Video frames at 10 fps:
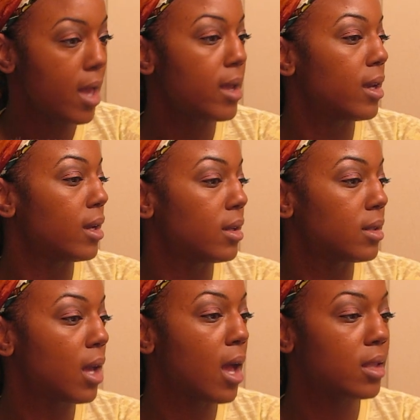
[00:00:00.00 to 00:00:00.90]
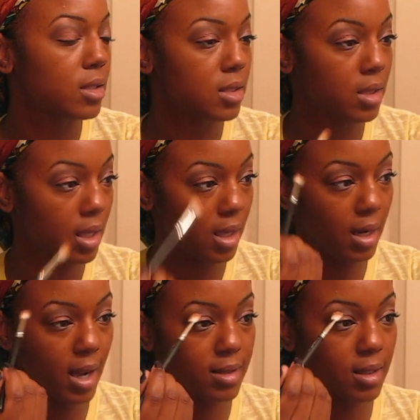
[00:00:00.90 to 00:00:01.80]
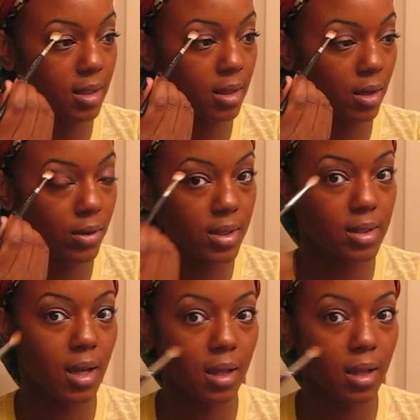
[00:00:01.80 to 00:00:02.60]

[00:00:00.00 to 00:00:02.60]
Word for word: And then I took the crease